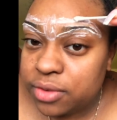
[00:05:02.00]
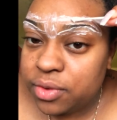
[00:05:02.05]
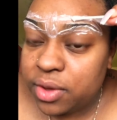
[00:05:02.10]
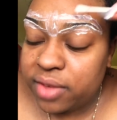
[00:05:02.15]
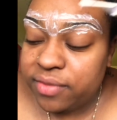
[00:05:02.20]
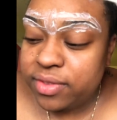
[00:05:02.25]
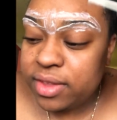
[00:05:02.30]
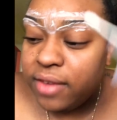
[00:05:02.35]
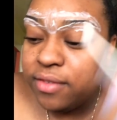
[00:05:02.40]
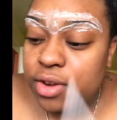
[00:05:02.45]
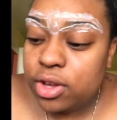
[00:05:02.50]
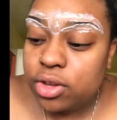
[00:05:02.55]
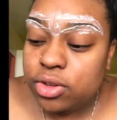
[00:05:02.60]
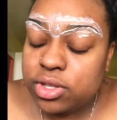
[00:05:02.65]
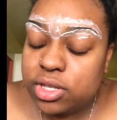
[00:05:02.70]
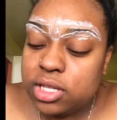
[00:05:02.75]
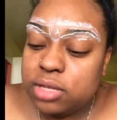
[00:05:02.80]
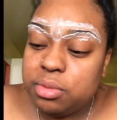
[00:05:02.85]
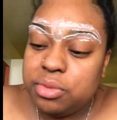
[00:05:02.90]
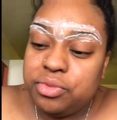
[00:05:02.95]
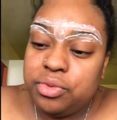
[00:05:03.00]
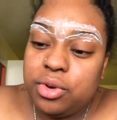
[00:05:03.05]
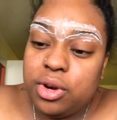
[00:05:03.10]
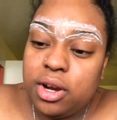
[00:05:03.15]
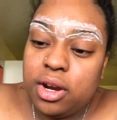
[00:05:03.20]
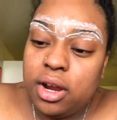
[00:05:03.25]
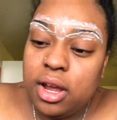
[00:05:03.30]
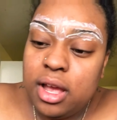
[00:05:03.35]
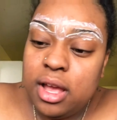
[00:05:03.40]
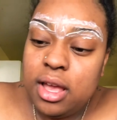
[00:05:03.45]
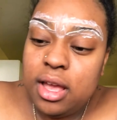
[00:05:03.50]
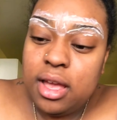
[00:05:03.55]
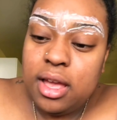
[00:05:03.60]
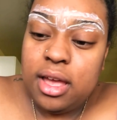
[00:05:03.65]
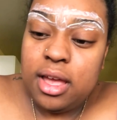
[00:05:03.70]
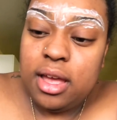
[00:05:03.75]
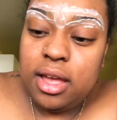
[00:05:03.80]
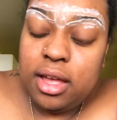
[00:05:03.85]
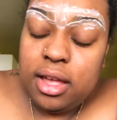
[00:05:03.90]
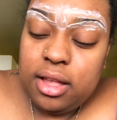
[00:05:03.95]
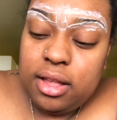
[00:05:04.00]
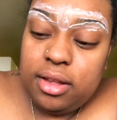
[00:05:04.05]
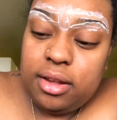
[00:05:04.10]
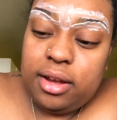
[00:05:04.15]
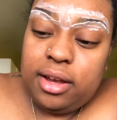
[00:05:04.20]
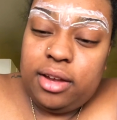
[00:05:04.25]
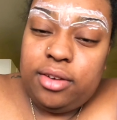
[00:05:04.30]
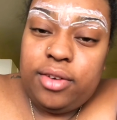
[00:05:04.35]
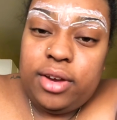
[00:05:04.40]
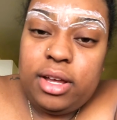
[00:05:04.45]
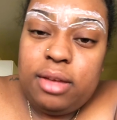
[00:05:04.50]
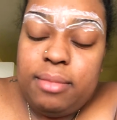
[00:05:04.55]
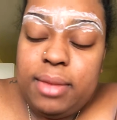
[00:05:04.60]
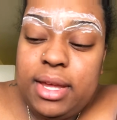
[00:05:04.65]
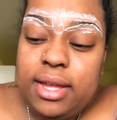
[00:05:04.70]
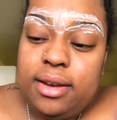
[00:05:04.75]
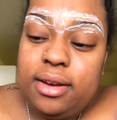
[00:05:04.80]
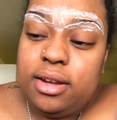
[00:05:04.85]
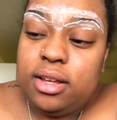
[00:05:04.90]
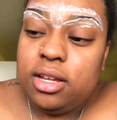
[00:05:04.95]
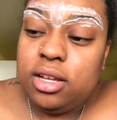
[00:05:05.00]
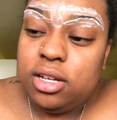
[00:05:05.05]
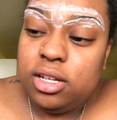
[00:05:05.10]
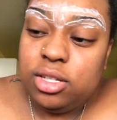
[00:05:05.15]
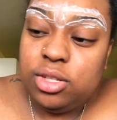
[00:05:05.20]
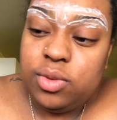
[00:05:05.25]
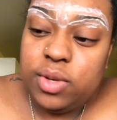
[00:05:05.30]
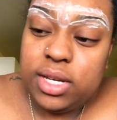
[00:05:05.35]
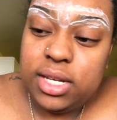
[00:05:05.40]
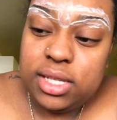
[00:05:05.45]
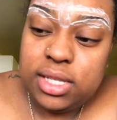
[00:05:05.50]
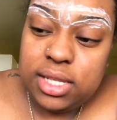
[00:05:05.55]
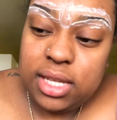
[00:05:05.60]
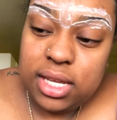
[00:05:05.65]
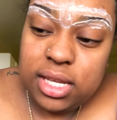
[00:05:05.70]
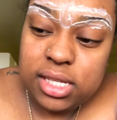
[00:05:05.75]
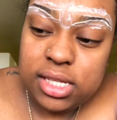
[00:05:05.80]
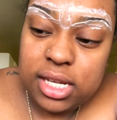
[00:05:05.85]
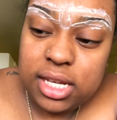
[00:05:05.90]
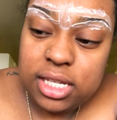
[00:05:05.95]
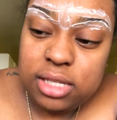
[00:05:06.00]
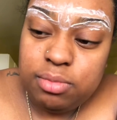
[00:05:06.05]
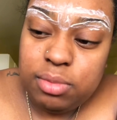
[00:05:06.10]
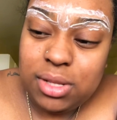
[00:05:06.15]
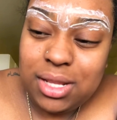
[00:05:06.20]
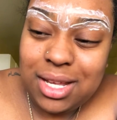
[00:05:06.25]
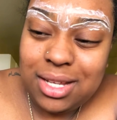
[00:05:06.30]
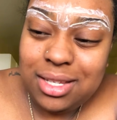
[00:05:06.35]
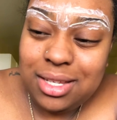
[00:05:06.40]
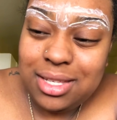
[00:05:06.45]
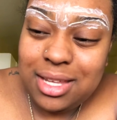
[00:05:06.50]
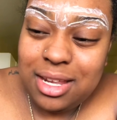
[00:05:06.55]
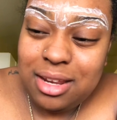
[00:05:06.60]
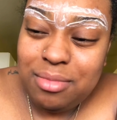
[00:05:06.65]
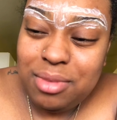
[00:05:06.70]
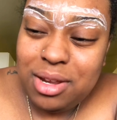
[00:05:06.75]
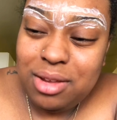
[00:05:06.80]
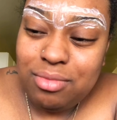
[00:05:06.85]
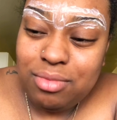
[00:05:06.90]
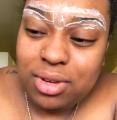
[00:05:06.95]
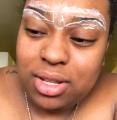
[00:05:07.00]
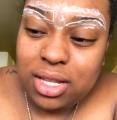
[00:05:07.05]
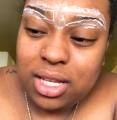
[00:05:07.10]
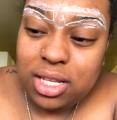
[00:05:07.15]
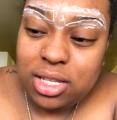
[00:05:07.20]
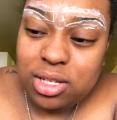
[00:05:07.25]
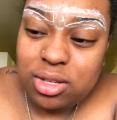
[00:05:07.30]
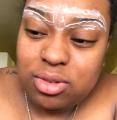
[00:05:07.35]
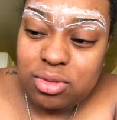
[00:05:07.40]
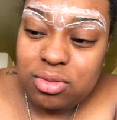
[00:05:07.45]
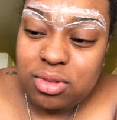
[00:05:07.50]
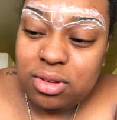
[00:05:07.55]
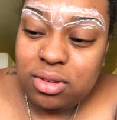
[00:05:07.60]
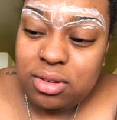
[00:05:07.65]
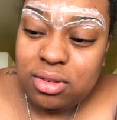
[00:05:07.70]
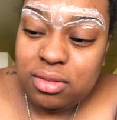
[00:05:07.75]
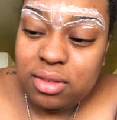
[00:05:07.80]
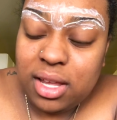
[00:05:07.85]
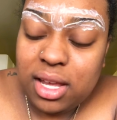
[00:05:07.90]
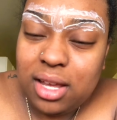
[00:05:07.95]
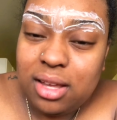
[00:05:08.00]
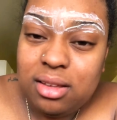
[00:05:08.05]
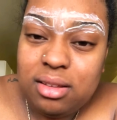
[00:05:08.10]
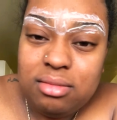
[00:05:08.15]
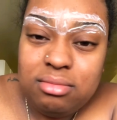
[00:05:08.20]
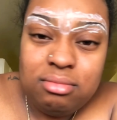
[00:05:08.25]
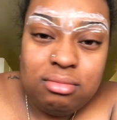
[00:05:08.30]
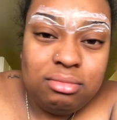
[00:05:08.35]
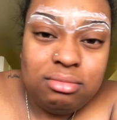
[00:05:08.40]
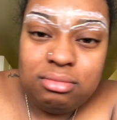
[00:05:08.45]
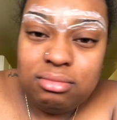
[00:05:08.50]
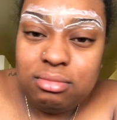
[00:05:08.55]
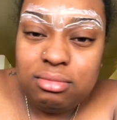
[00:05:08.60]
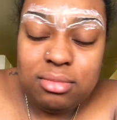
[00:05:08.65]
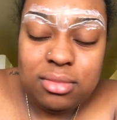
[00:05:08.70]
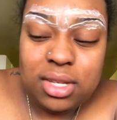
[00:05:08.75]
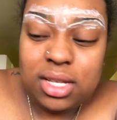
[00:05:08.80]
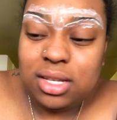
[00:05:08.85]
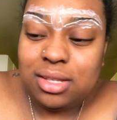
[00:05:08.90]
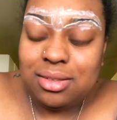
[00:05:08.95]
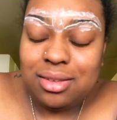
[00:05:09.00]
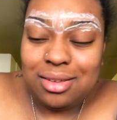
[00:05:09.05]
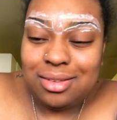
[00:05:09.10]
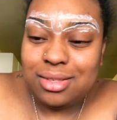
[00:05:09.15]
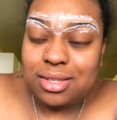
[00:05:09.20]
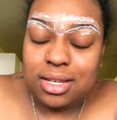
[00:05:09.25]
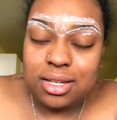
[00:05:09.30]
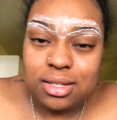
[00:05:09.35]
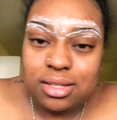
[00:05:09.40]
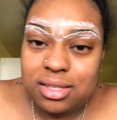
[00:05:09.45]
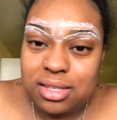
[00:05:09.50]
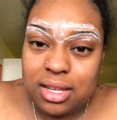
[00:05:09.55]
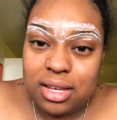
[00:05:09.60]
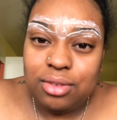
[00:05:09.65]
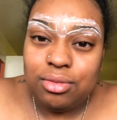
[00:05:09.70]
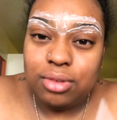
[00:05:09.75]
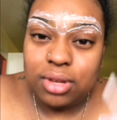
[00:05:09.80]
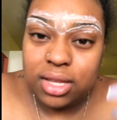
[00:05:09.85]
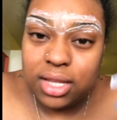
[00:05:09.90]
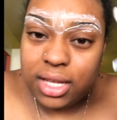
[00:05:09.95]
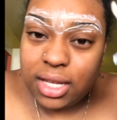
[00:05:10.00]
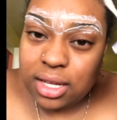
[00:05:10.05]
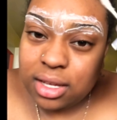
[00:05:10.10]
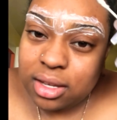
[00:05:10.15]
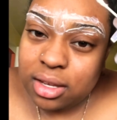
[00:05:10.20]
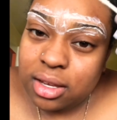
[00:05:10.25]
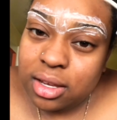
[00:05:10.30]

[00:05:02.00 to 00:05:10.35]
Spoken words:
you have never used this before, I'd recommend doing a skin test. But like, does anybody really do like a skin test? Like, really?